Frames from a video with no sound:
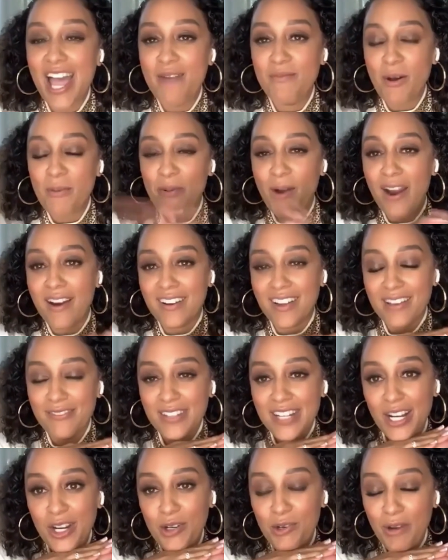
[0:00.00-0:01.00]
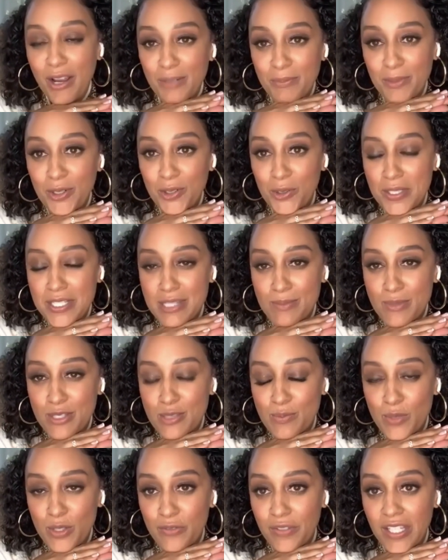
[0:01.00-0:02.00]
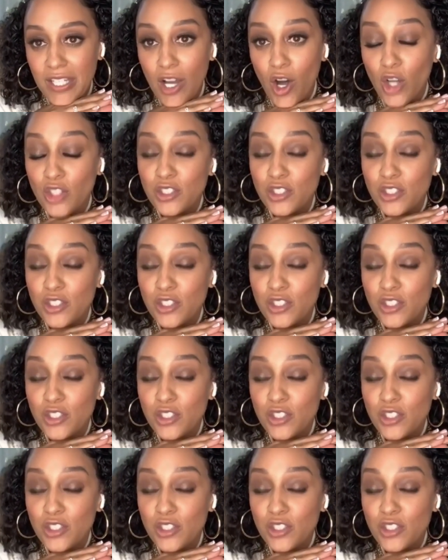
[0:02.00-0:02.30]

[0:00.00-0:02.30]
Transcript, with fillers: am a part of an incredible Christmas movie